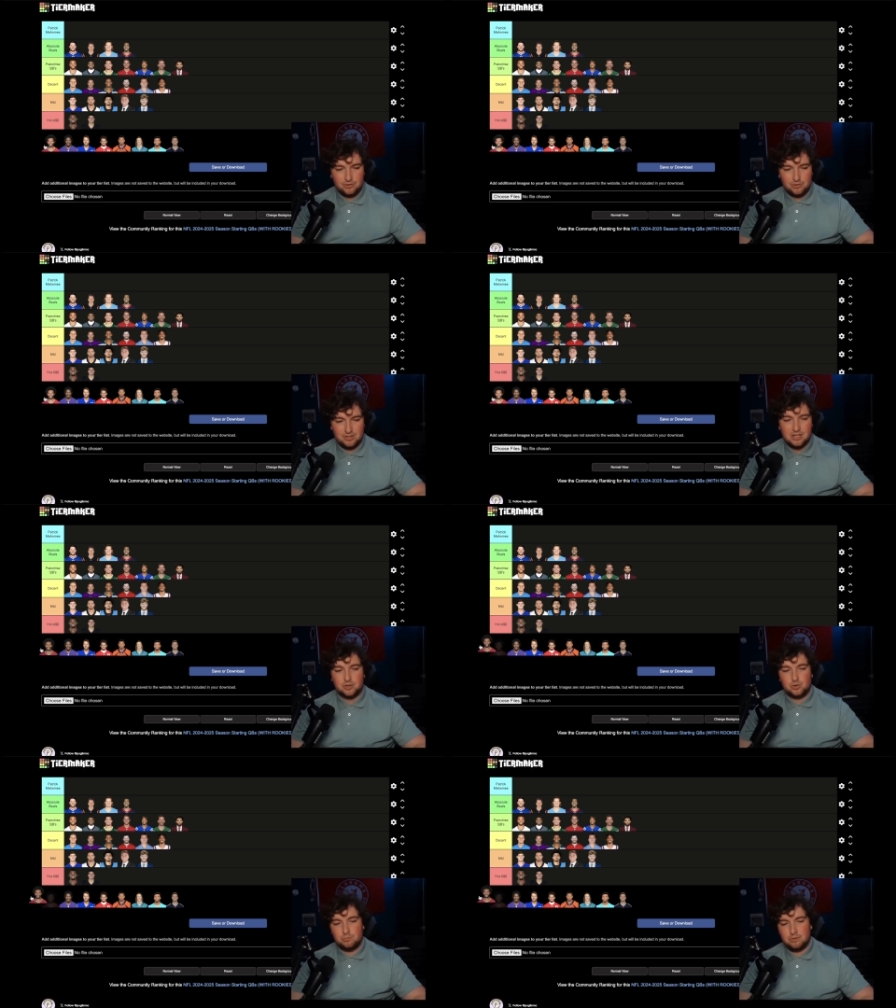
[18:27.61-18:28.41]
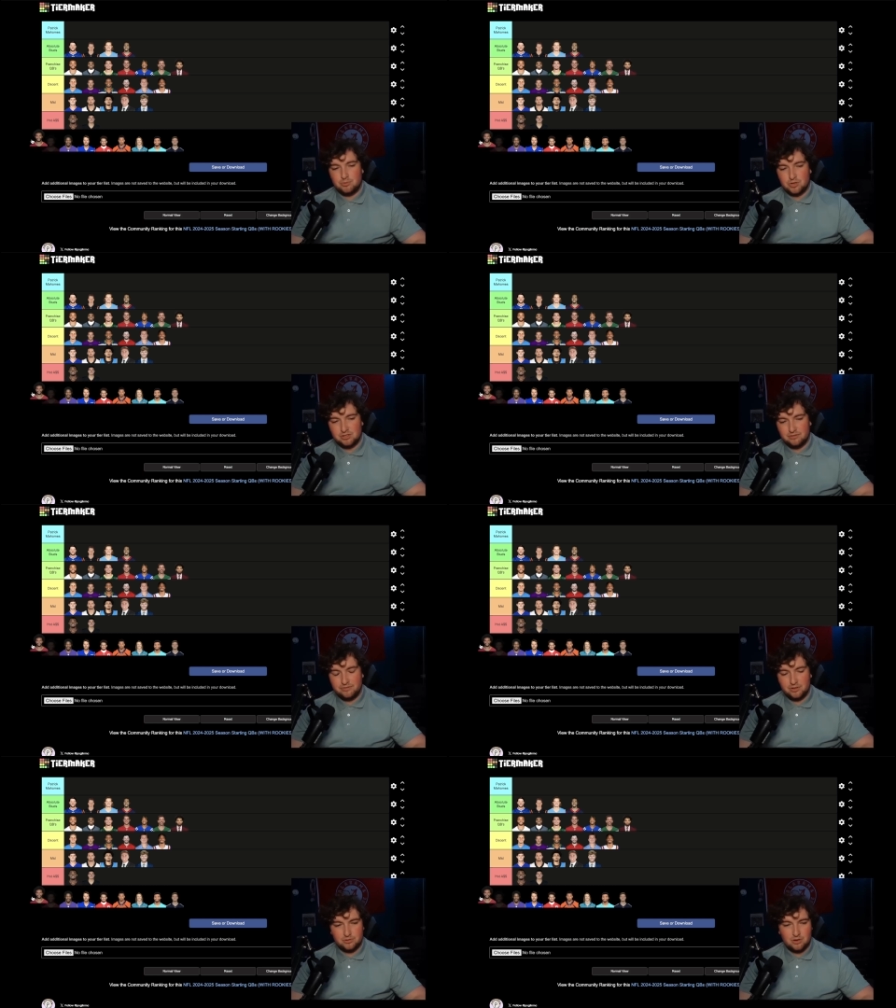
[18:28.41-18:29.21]
He's like a souped-up Justin
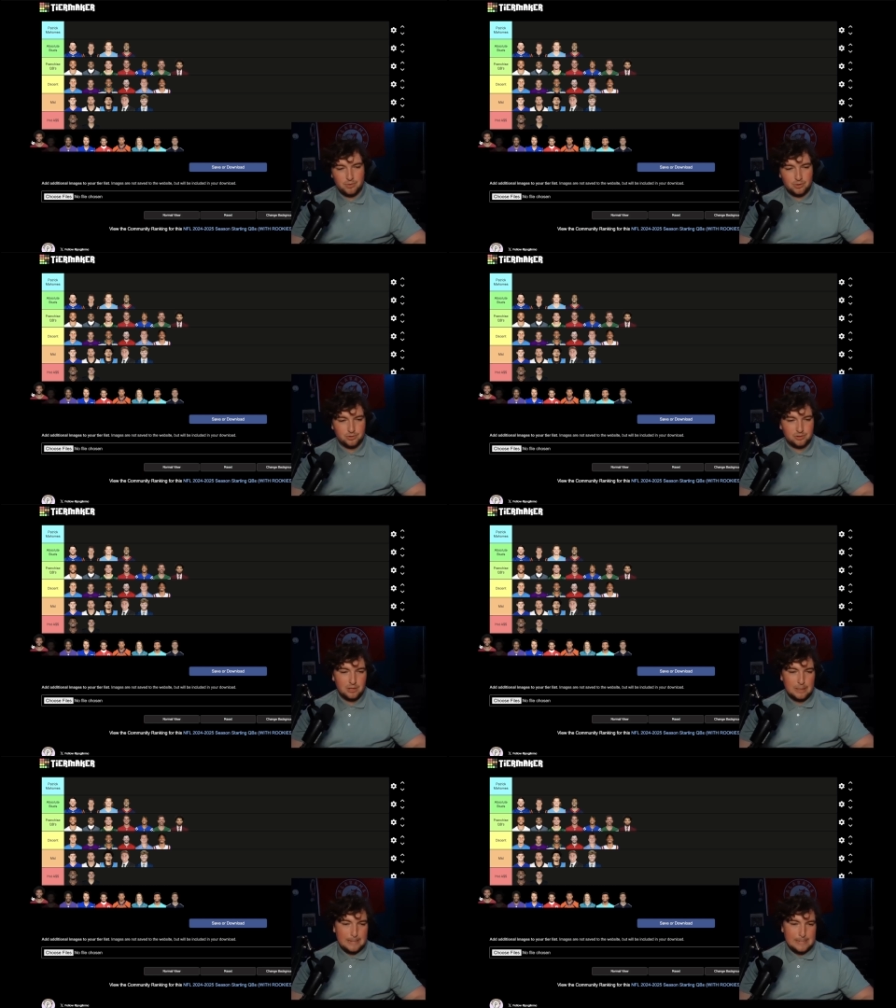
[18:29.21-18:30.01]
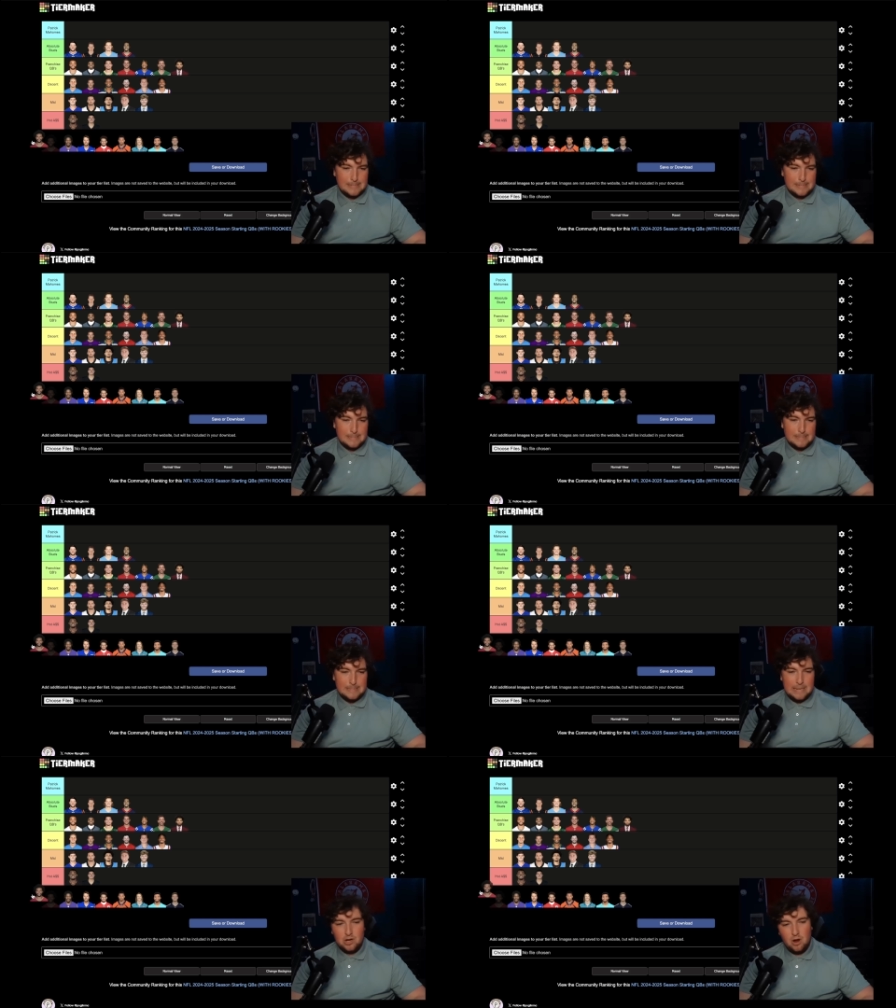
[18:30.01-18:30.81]
Fields almost.
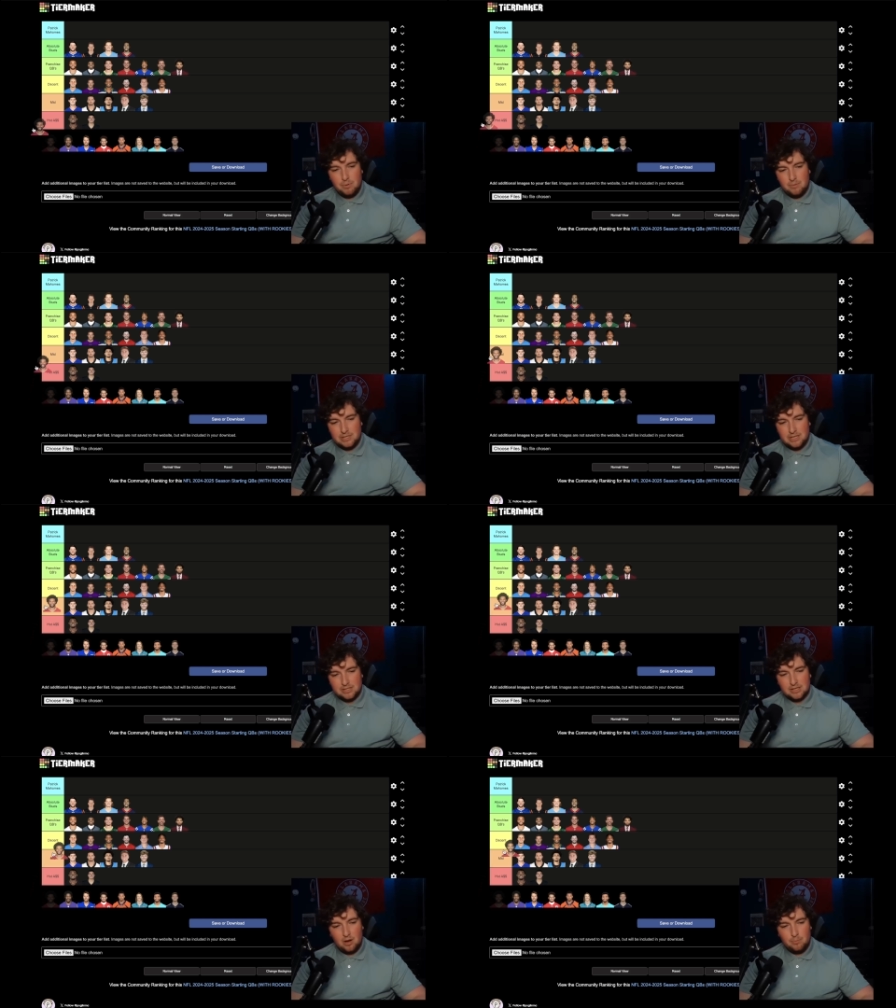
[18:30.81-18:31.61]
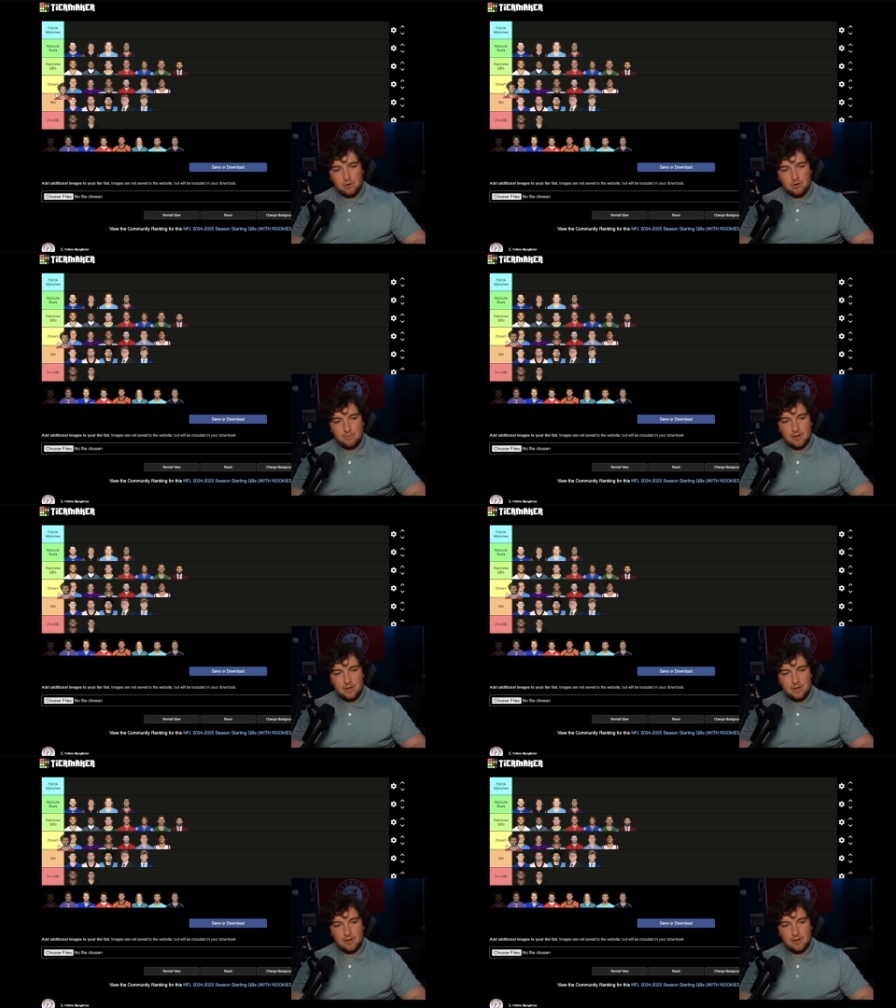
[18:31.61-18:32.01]
I'll put him in decent. I'll put